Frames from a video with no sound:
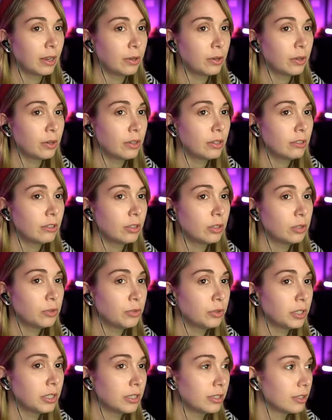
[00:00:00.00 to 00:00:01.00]
Angora is
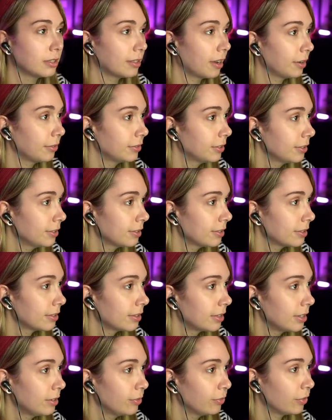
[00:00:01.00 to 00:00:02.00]
known for its softness,
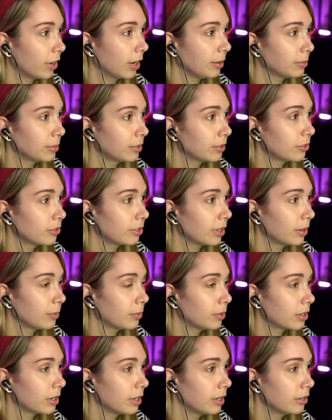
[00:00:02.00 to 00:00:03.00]
thin fibers,
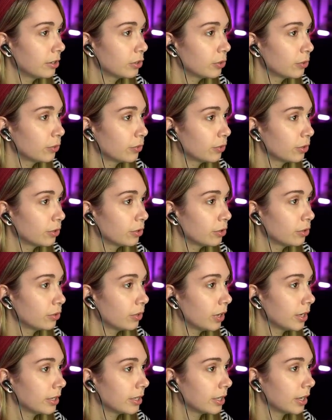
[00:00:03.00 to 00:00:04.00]
and what knitters refer
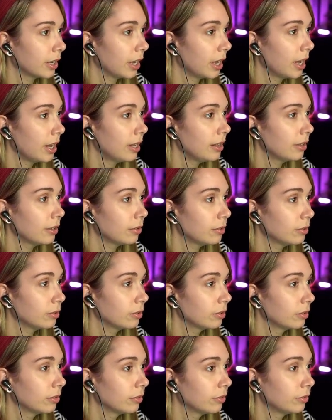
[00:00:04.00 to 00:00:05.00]
to as a
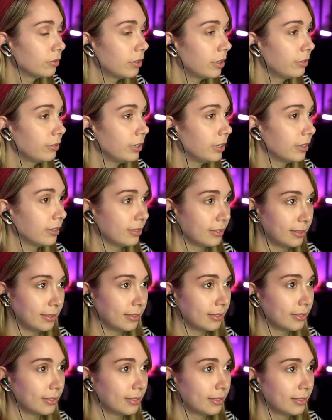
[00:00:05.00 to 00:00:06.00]
halo
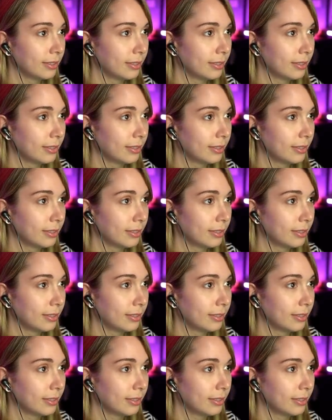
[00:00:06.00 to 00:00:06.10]
fluffiness.